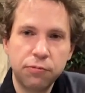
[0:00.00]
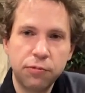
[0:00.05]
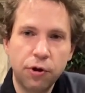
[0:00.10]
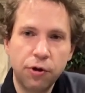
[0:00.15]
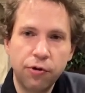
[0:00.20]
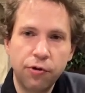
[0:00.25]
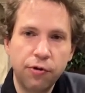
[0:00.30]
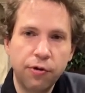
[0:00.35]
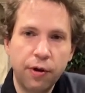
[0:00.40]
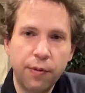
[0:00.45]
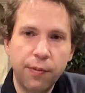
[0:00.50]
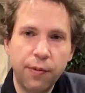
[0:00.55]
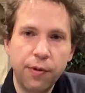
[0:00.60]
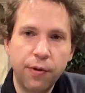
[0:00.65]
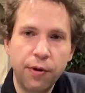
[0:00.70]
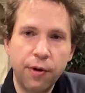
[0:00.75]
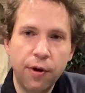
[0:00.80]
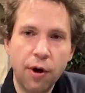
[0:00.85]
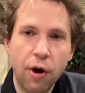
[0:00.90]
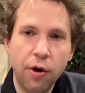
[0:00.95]
uh I'm
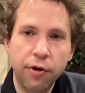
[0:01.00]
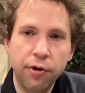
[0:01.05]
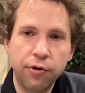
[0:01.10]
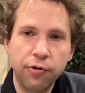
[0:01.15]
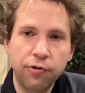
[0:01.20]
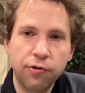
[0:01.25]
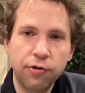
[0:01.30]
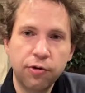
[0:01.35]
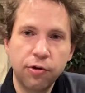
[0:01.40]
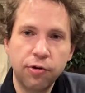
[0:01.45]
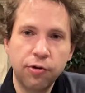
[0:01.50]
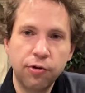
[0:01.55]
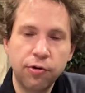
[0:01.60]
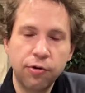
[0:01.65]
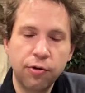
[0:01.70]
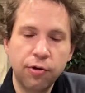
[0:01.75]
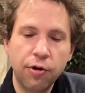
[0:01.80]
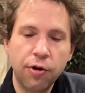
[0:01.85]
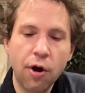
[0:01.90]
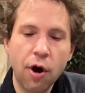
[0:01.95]
an artist, and
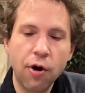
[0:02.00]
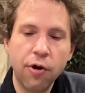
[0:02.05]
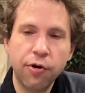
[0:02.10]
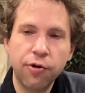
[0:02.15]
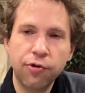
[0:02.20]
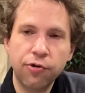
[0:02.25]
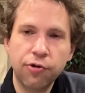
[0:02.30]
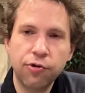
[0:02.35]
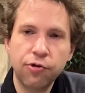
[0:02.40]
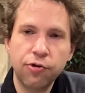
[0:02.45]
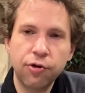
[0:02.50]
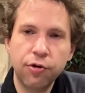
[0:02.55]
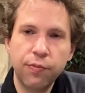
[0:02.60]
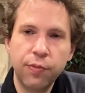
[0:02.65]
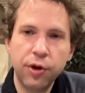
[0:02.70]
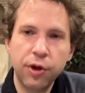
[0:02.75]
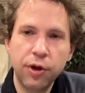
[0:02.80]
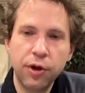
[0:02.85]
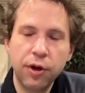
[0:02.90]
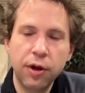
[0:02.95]
an artist should
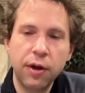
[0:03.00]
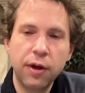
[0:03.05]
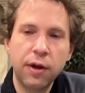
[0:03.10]
be